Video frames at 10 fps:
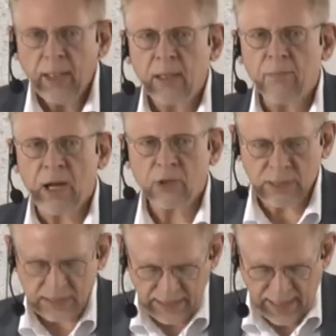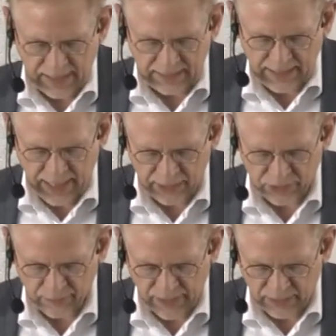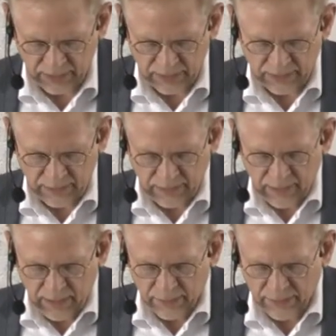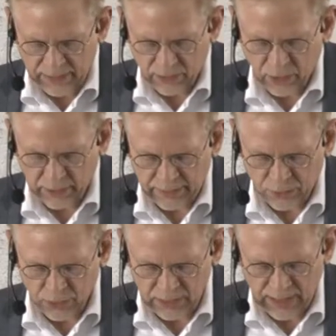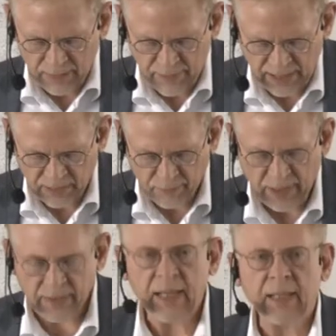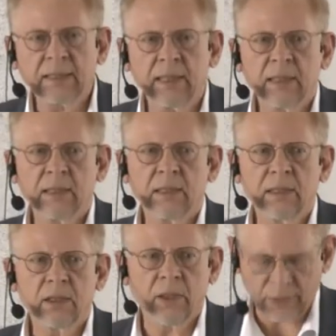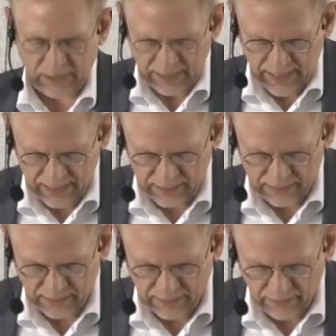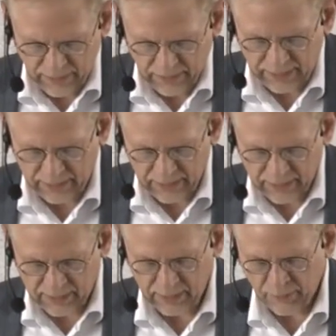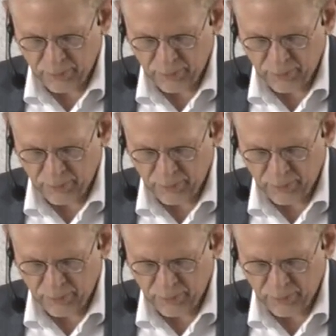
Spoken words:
In Marx's and Engels' arguments, these conditions are met by the existence of a class, that is, the